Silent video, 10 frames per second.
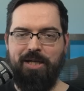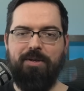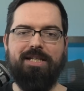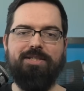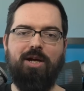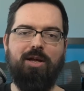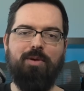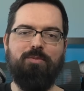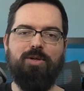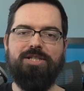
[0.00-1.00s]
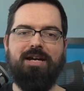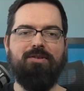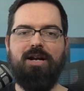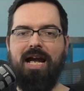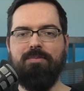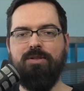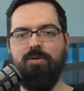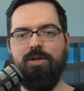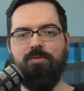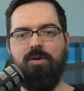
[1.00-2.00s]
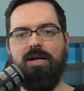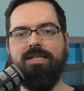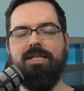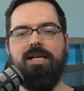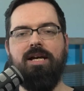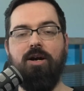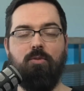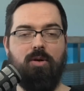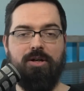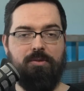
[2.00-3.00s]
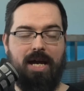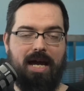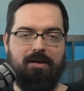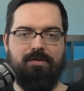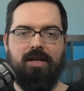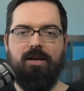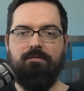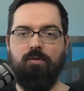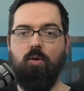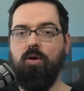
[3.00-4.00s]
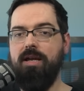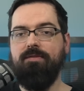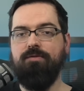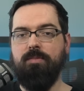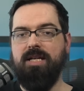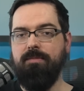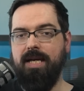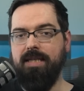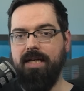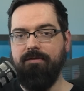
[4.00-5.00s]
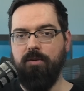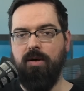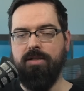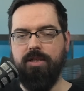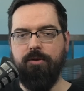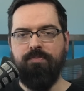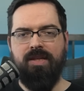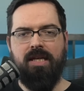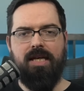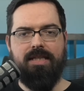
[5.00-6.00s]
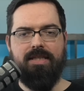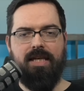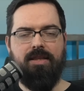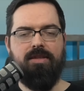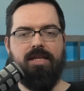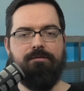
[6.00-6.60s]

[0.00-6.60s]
You can install it with whichever app store you want or where you have, or even from the command line if you want to. It's in the